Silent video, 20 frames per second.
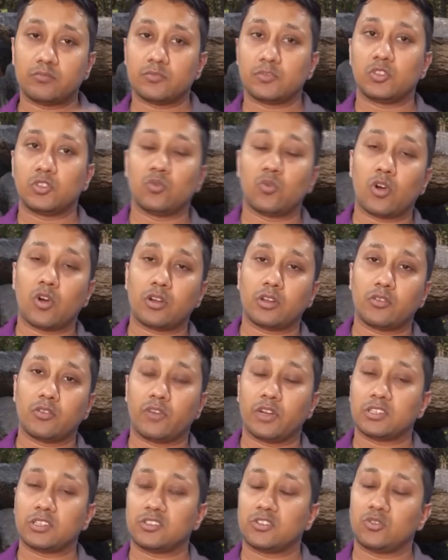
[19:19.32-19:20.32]
you want the
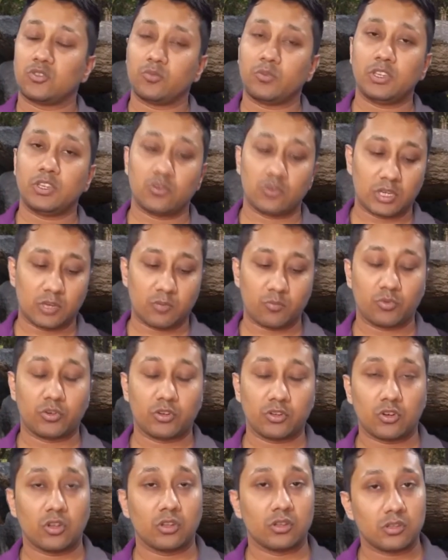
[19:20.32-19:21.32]
function to be, you can put
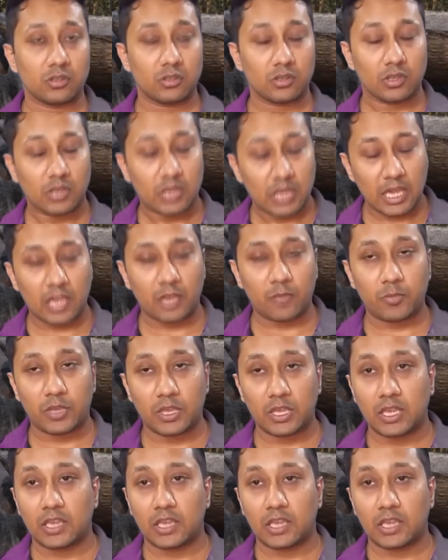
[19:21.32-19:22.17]
it on the app.